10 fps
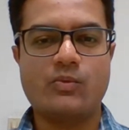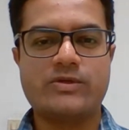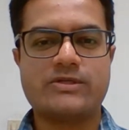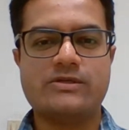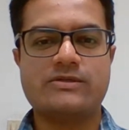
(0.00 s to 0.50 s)

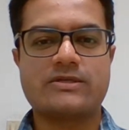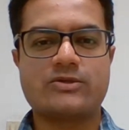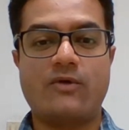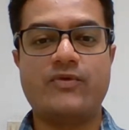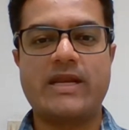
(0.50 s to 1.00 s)
which is a
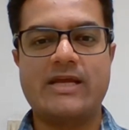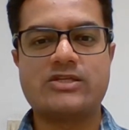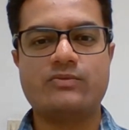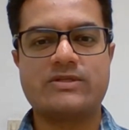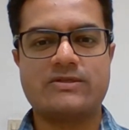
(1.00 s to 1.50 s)
software
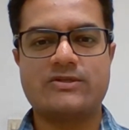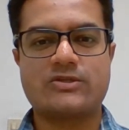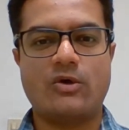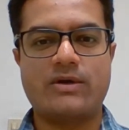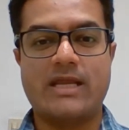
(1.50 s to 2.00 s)
agent which
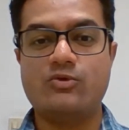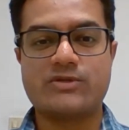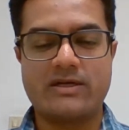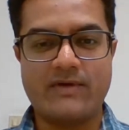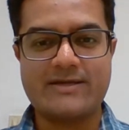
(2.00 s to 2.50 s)
sits on end
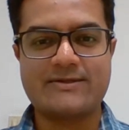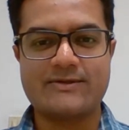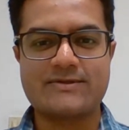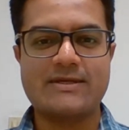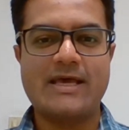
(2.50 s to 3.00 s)
user
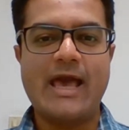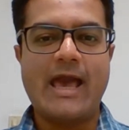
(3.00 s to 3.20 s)
devices.